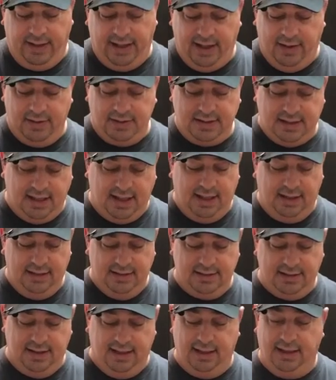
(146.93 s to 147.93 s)
the outside.
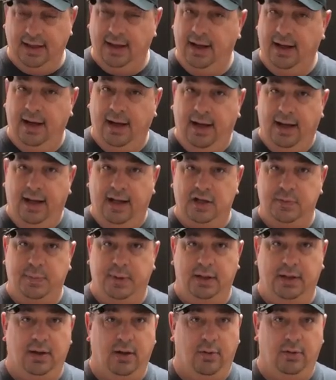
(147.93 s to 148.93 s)
It's like it's
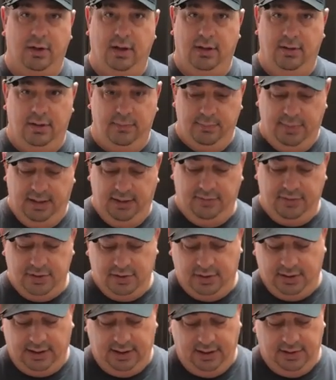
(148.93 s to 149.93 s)
been coated in beef
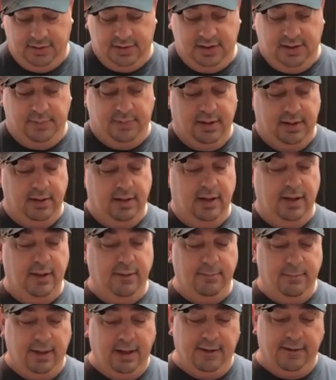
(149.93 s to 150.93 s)
jerky or something.
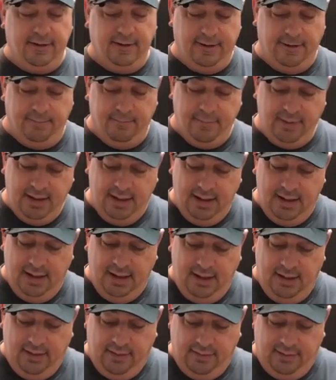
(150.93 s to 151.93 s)
But um,
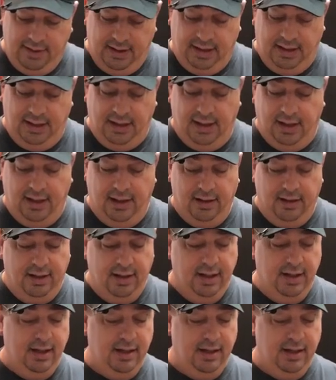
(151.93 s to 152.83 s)
the uh,